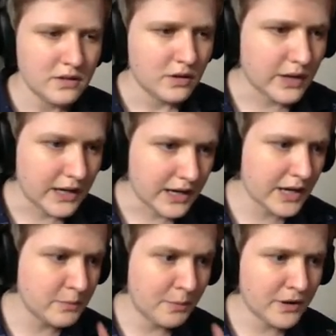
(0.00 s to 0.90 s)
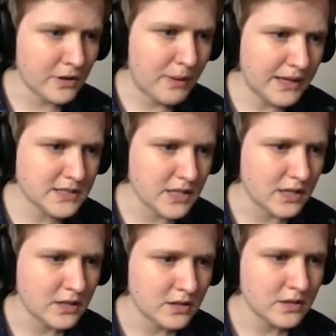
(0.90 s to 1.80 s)
Okay, I gotta be better at
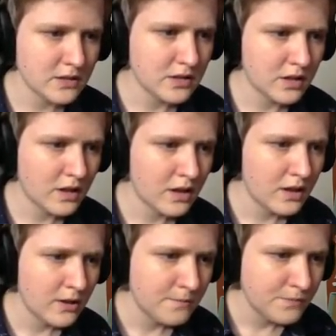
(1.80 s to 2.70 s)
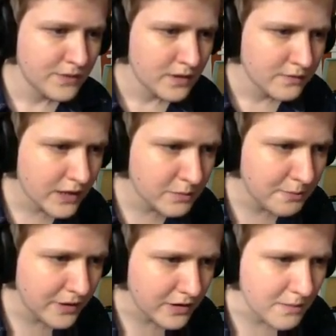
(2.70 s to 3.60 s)
painting. Gotta be
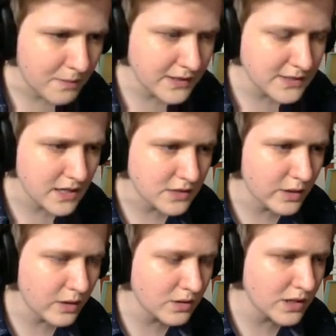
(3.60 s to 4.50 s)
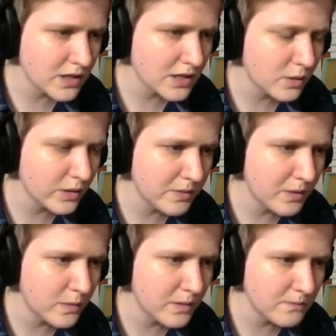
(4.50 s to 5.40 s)
better at painting. Do I only can I only
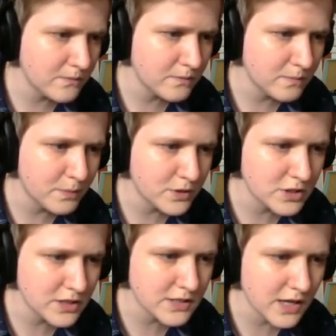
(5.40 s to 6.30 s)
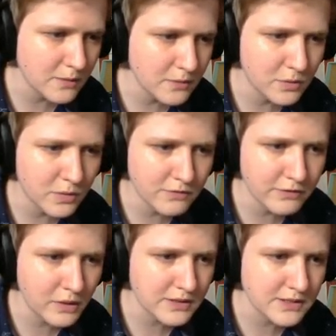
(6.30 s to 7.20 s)
paint one? Grab that bush a time, or one
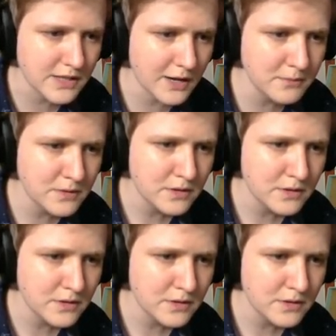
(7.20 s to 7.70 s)
flower at a time?